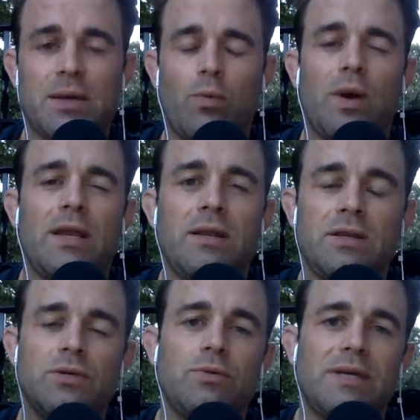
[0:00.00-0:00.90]
And when
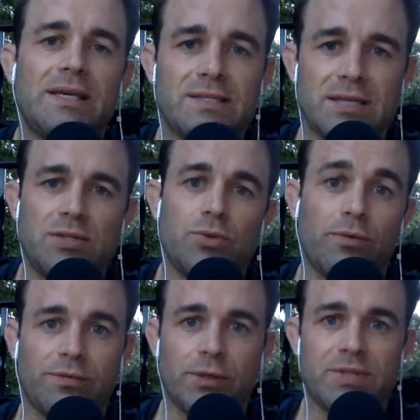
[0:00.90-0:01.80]
you get into
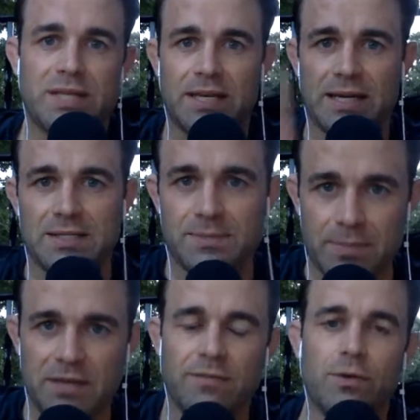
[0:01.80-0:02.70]
a flow state, as
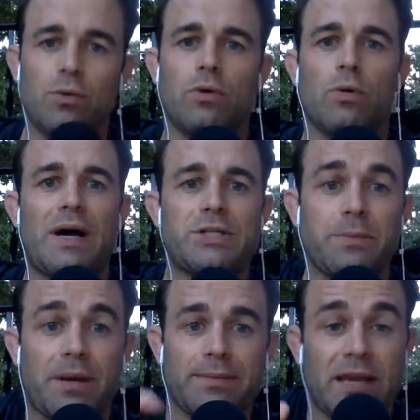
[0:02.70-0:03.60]
many of you who are
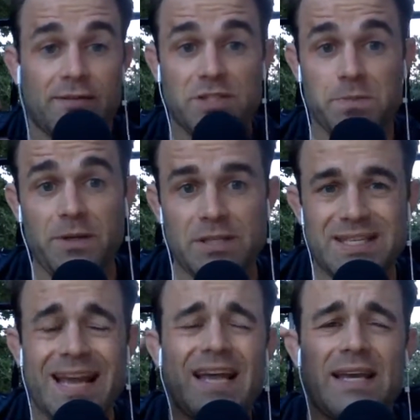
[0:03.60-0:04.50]
watching probably have
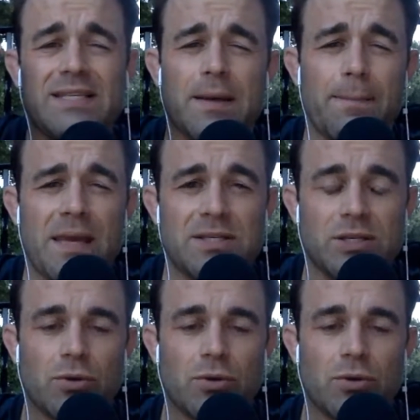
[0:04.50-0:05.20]
experienced, it's amazing.